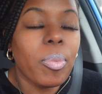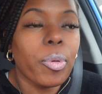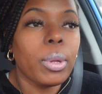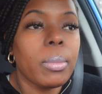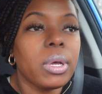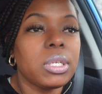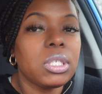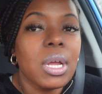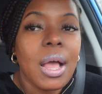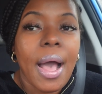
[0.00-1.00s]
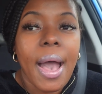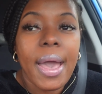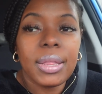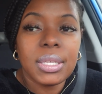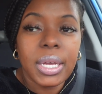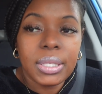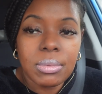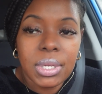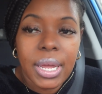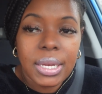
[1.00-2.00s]
pretty much, I had to take
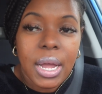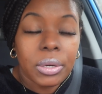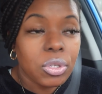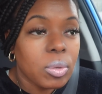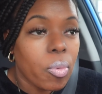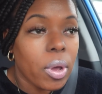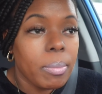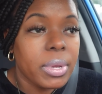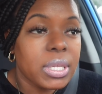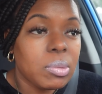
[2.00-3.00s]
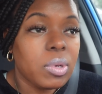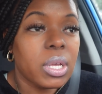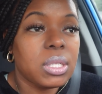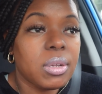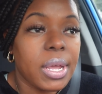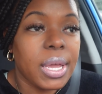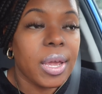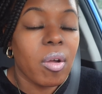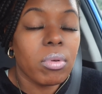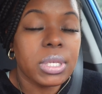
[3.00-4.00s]
them to their doctor's appointments because the
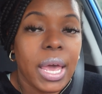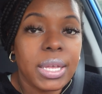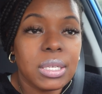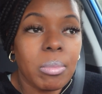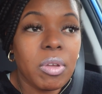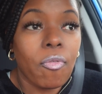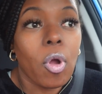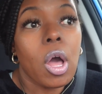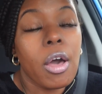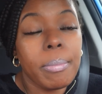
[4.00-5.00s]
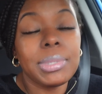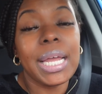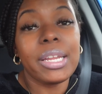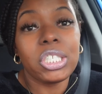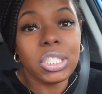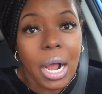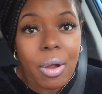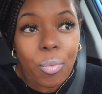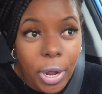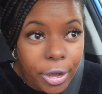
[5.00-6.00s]
daycare was asking me for updated
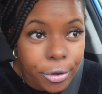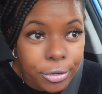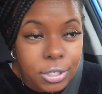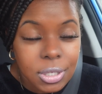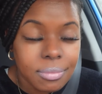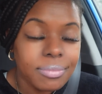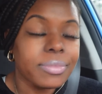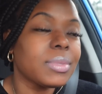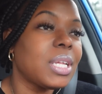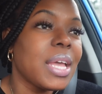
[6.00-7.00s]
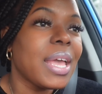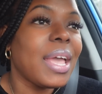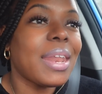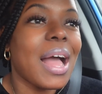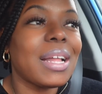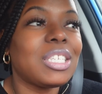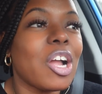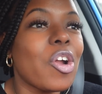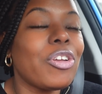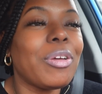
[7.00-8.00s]
shot records. And I
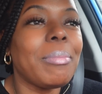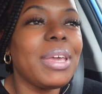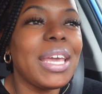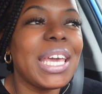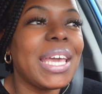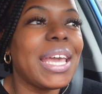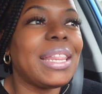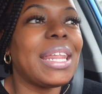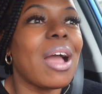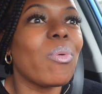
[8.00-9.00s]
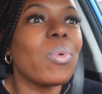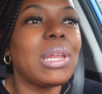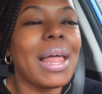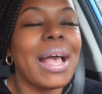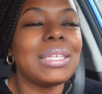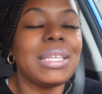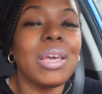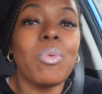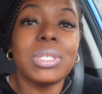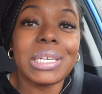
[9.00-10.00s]
turned them in and then I realized that
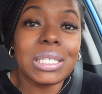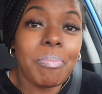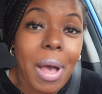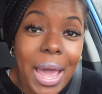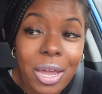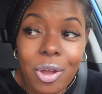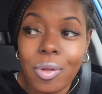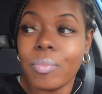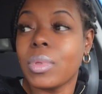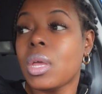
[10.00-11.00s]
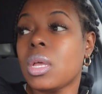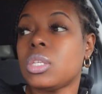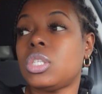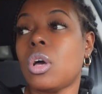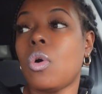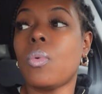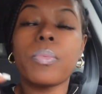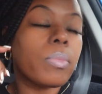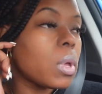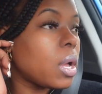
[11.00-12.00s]
it was expired. So,
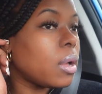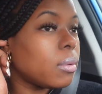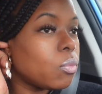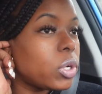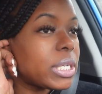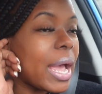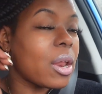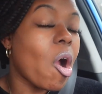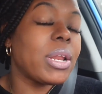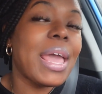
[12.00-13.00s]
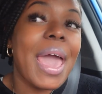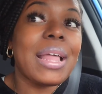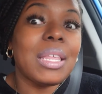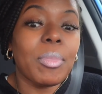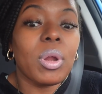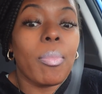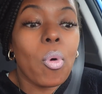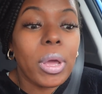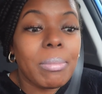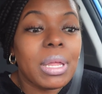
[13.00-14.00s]
which I had already had them an
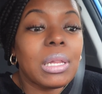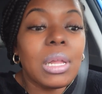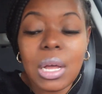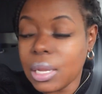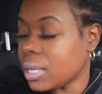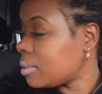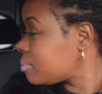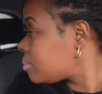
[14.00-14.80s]
appointment, luckily.